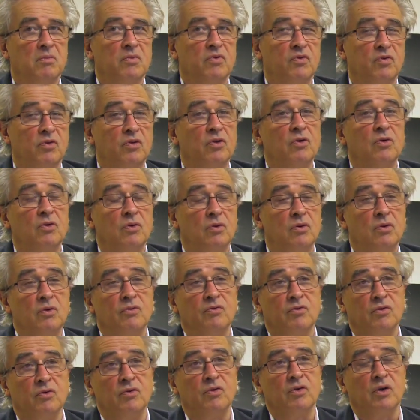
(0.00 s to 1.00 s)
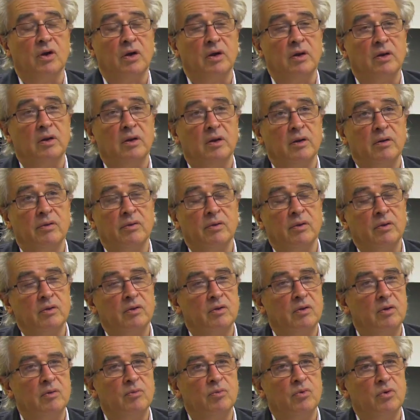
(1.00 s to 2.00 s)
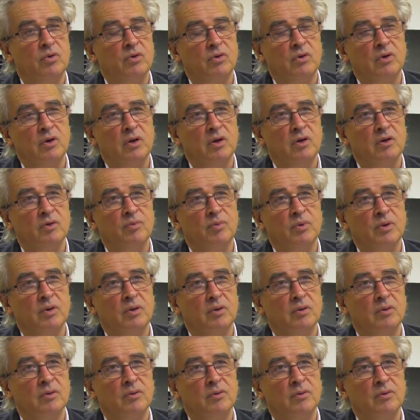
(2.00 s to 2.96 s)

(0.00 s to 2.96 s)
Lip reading: for the good of society. I think it's an important aspect.